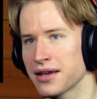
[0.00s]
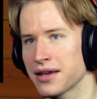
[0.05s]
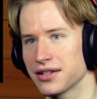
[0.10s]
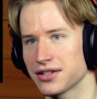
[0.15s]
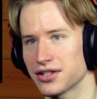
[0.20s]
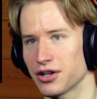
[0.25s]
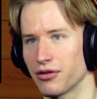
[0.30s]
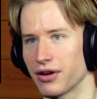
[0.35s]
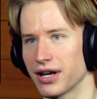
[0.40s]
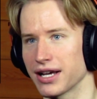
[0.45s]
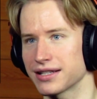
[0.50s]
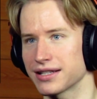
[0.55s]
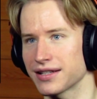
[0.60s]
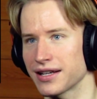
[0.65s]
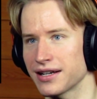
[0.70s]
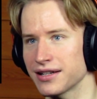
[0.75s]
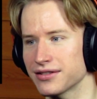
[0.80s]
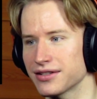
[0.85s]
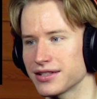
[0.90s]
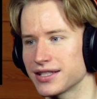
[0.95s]
So
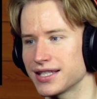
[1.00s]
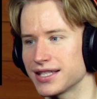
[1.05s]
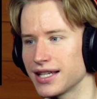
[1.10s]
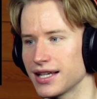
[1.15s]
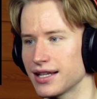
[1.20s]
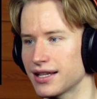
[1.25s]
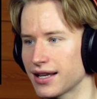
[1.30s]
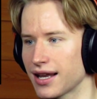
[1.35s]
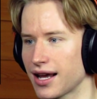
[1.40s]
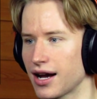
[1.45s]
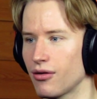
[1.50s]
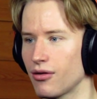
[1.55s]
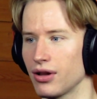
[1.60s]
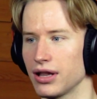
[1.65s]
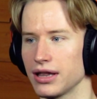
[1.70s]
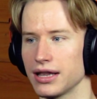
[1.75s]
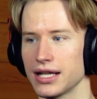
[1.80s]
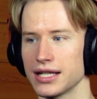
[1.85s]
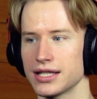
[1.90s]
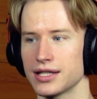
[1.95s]
excited to see it now.
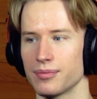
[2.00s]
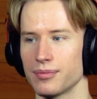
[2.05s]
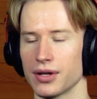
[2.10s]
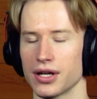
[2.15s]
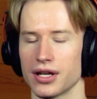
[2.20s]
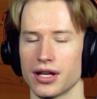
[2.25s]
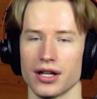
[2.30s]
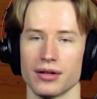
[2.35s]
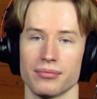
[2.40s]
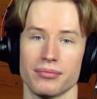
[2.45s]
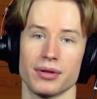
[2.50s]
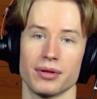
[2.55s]
Let's begin.